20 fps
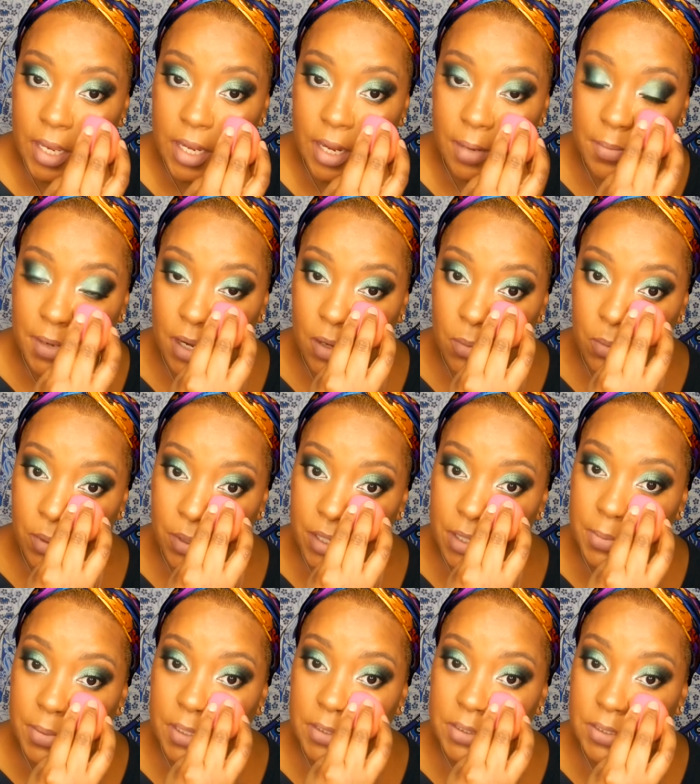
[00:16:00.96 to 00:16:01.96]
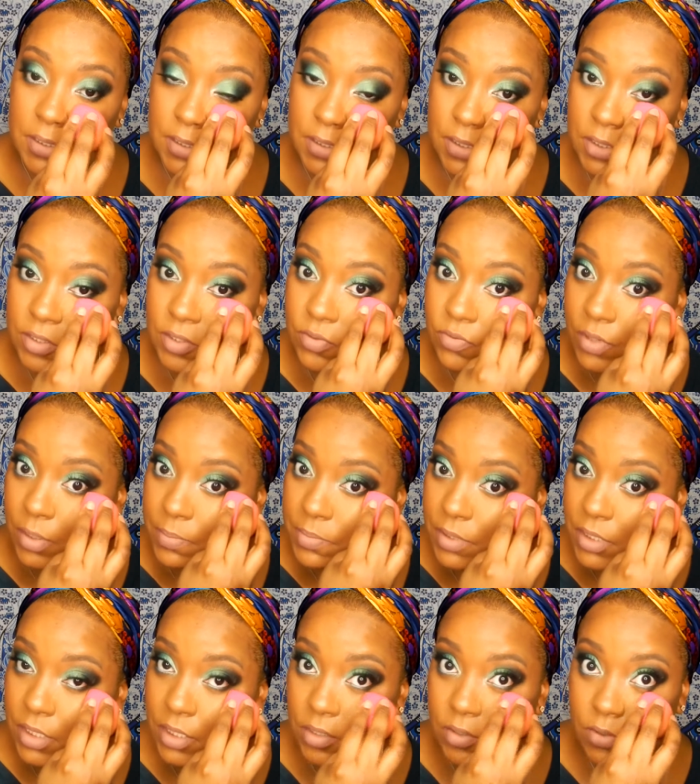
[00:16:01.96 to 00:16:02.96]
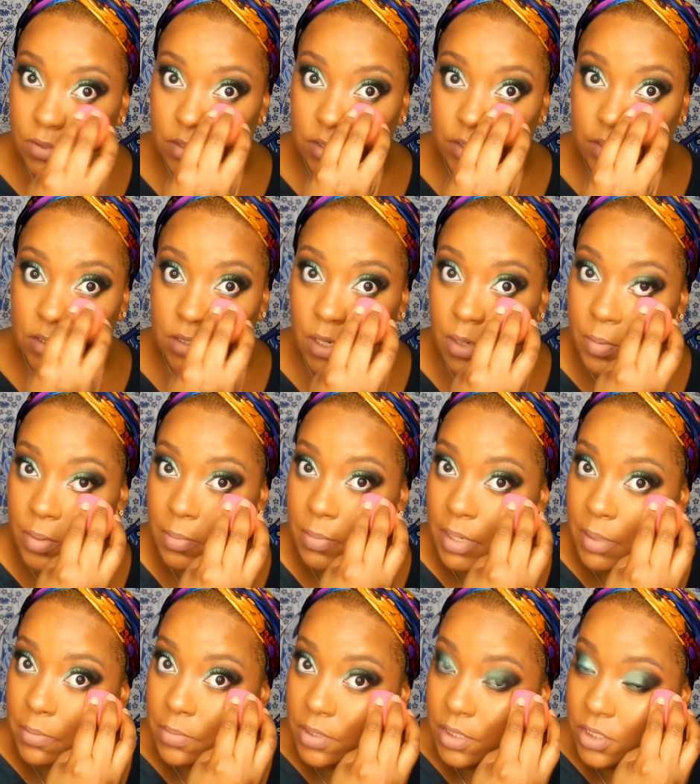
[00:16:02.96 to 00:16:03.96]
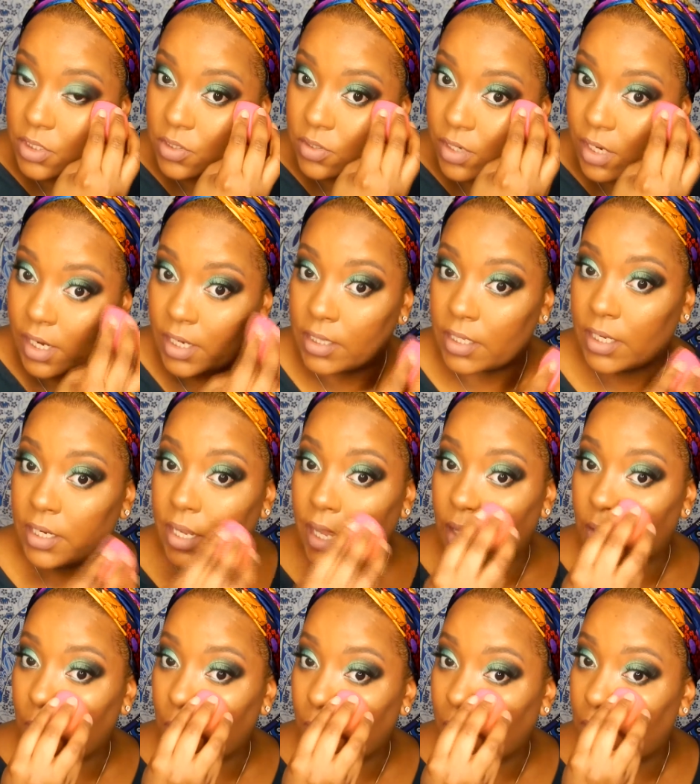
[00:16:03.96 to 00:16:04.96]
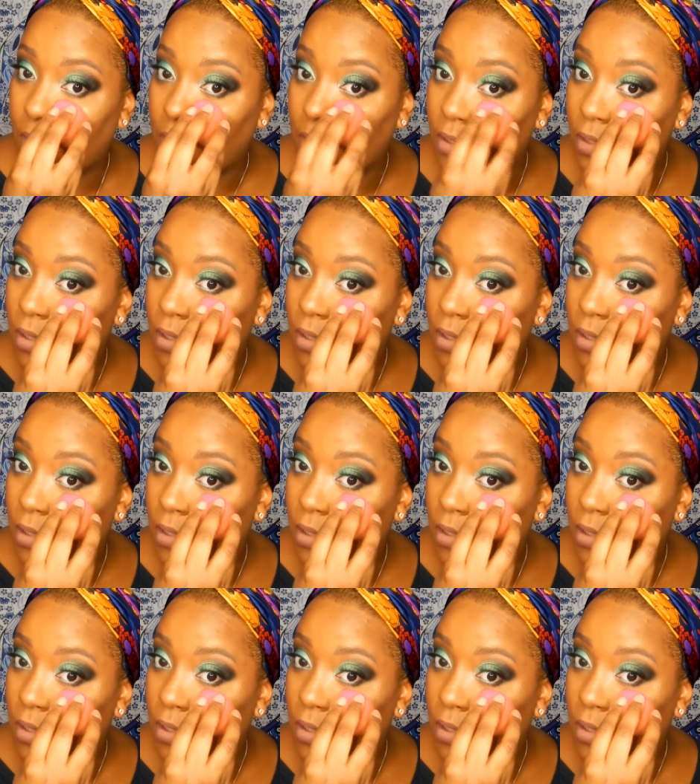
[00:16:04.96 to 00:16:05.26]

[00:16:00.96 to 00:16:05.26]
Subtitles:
And I'm not worried about this disrupting or disturbing my blush or highlight at all.